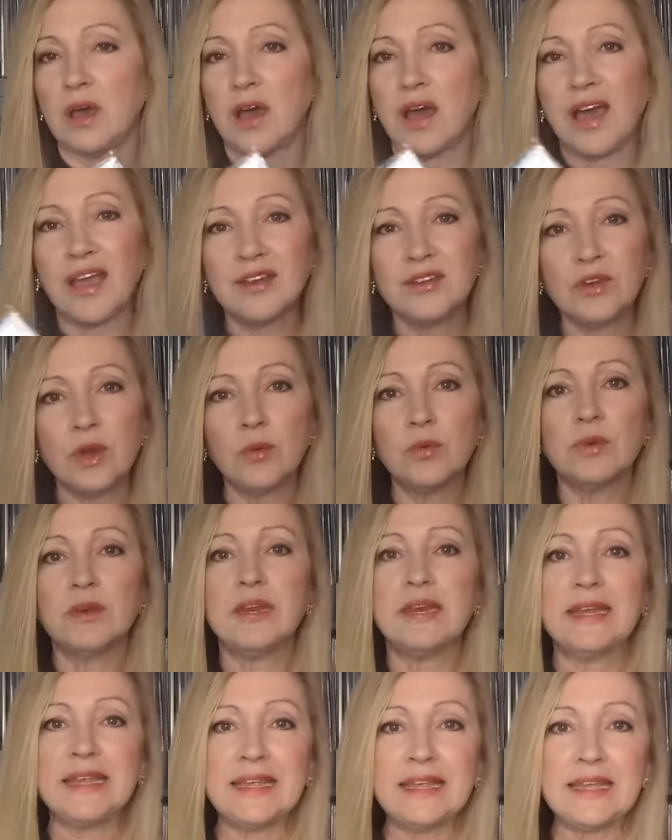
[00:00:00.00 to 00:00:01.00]
I don't
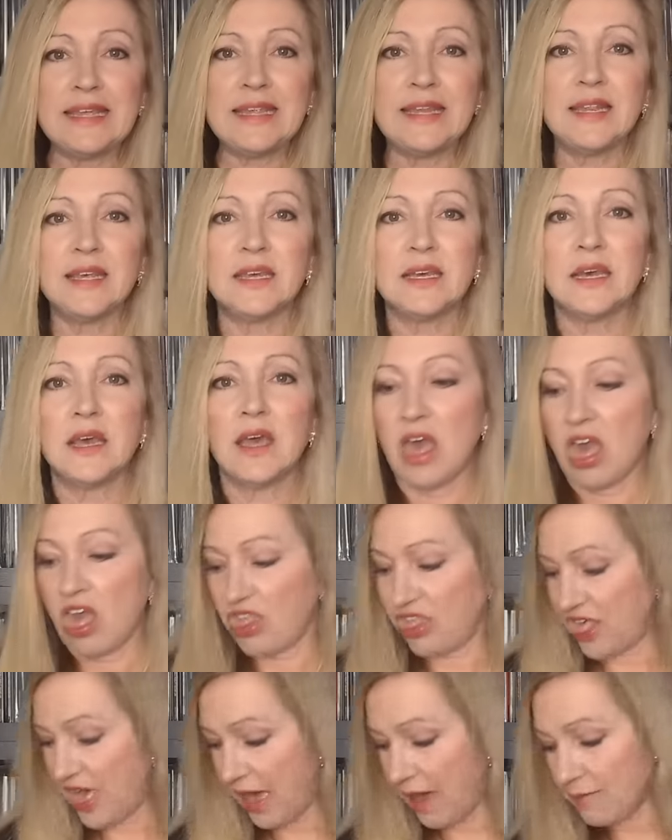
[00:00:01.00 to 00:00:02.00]
need
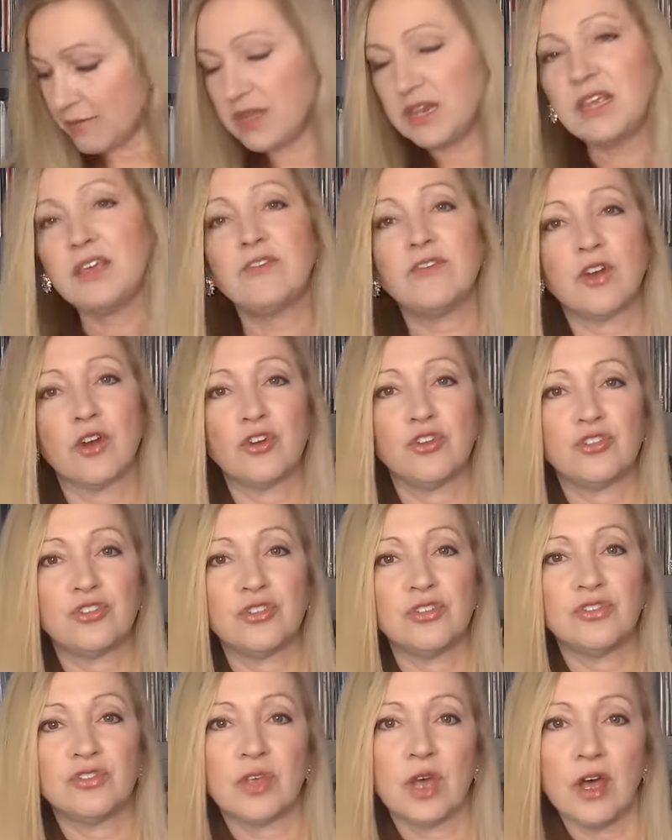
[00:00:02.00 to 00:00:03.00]
that many
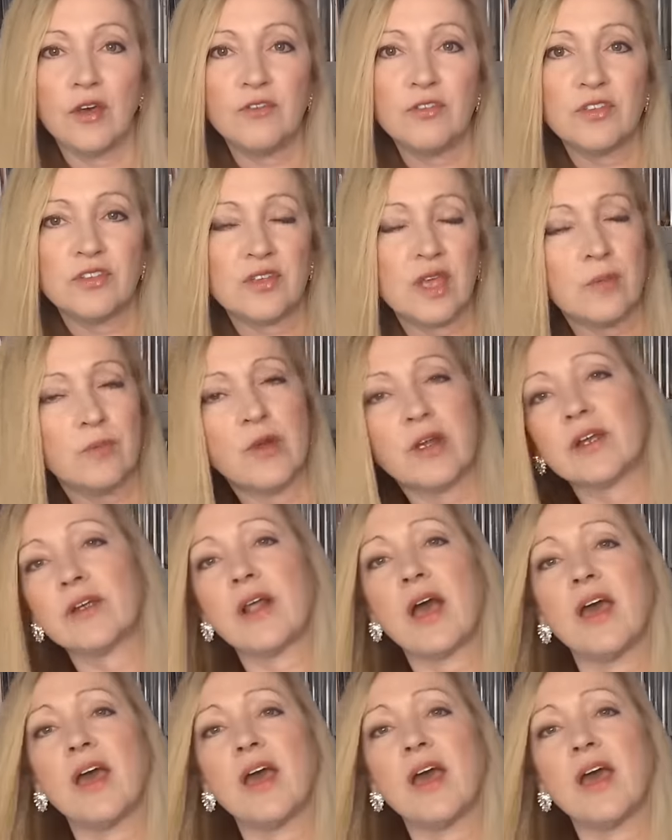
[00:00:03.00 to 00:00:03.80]
versions of the same record.